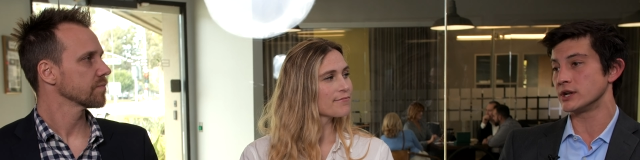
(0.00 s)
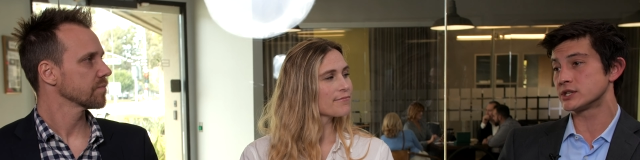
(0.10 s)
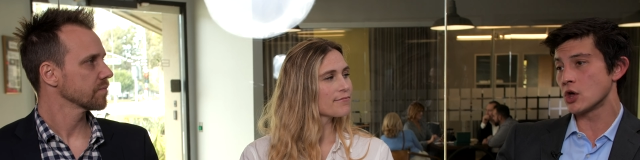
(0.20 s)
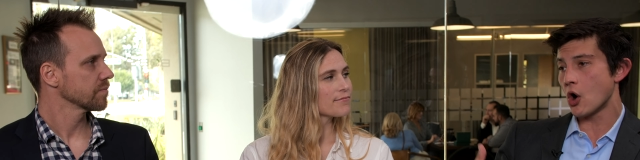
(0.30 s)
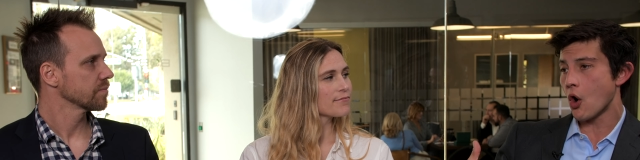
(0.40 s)

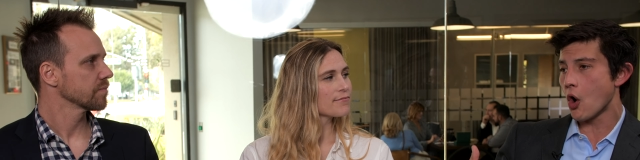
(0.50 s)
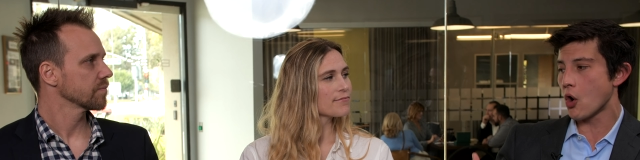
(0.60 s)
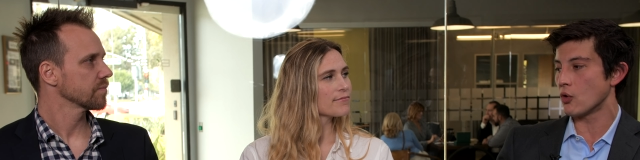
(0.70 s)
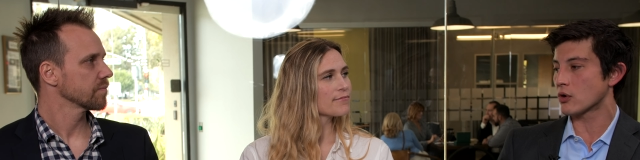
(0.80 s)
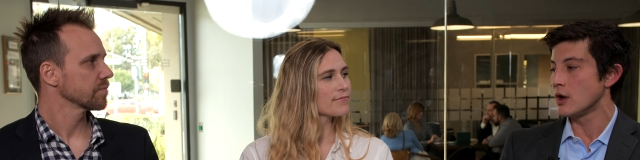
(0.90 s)
Speaker 1: It's the
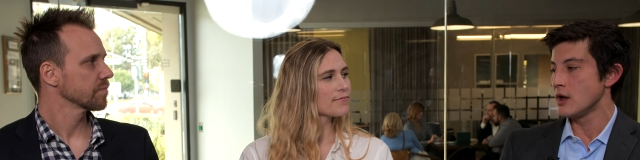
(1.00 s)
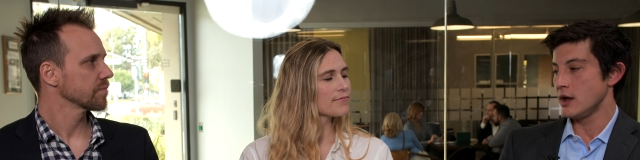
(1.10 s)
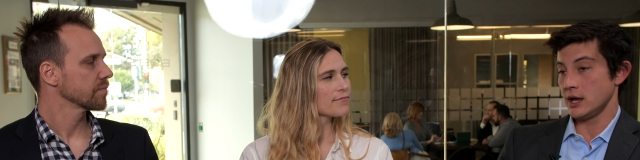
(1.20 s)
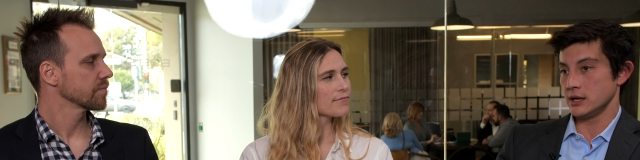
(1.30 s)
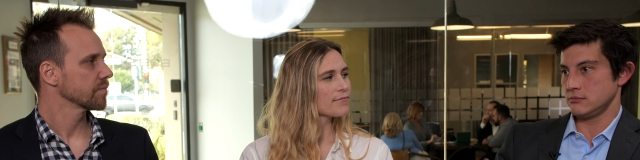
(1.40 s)
Hulk.
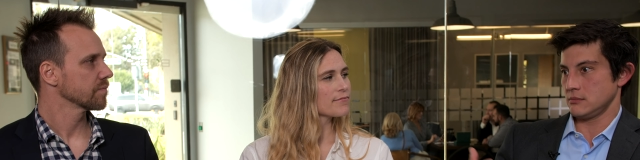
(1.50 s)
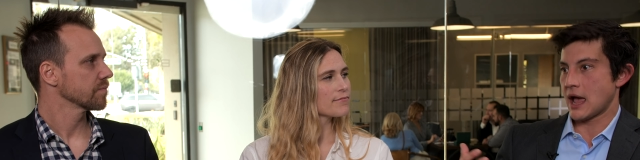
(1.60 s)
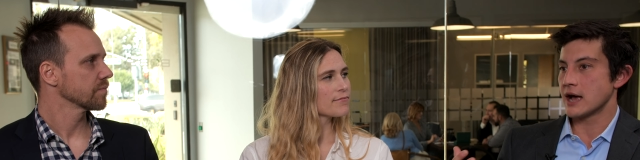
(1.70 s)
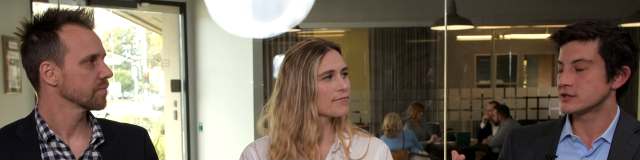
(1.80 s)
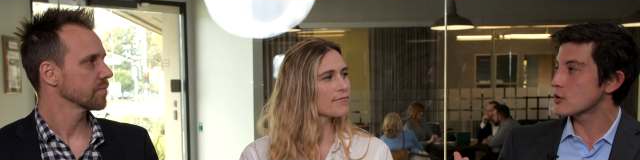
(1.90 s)
It
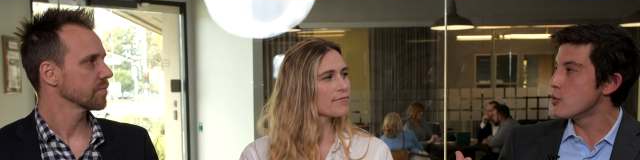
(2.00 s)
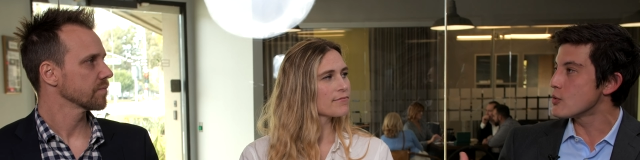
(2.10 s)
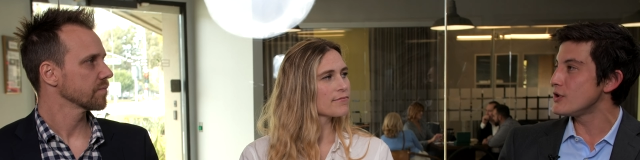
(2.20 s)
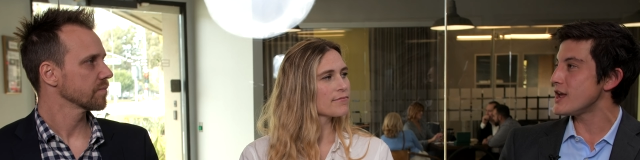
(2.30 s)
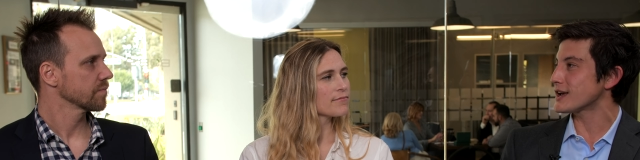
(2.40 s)
has a
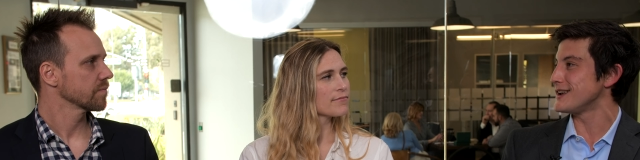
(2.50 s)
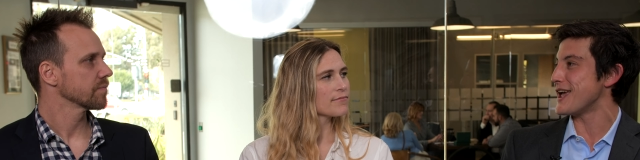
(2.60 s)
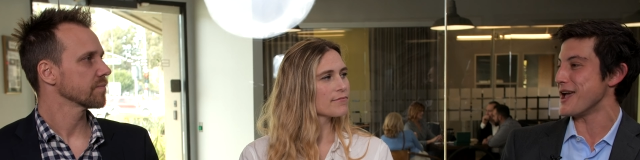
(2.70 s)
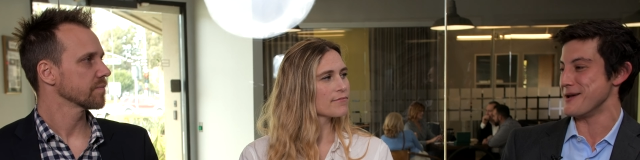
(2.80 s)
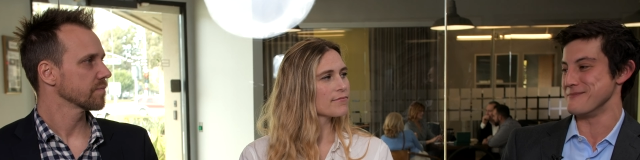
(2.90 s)
cool
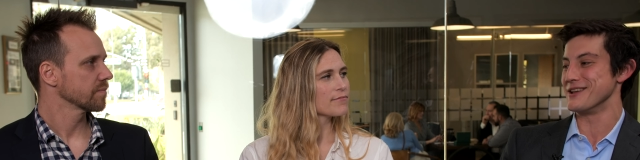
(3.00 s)
nickname.